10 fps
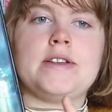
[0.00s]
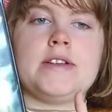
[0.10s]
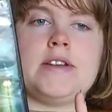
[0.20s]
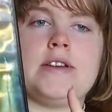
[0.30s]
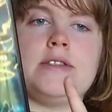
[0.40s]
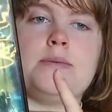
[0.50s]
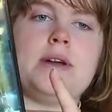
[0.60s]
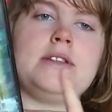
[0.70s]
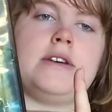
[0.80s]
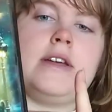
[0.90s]
the
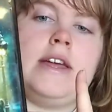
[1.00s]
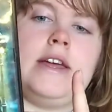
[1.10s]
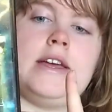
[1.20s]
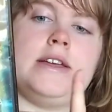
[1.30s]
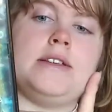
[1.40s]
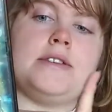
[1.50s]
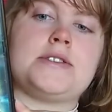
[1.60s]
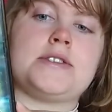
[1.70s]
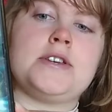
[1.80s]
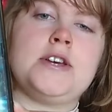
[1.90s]
winner
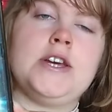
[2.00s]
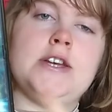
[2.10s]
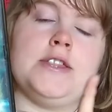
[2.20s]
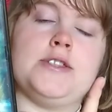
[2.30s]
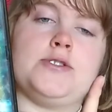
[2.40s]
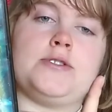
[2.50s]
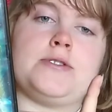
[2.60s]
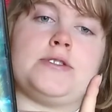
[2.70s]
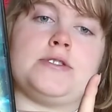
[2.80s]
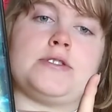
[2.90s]
is
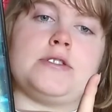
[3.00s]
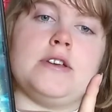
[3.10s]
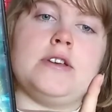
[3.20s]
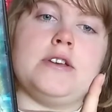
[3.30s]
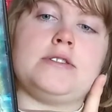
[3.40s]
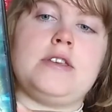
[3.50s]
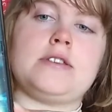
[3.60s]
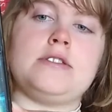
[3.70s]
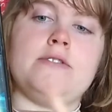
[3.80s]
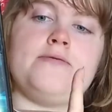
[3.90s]
the
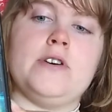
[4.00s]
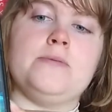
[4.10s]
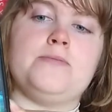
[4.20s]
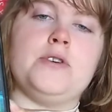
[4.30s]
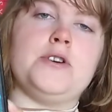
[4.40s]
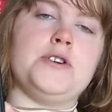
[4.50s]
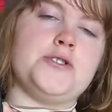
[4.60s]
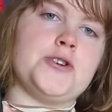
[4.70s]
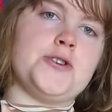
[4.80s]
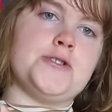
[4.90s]
Disney film
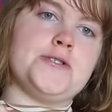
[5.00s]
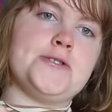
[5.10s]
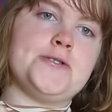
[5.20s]
version.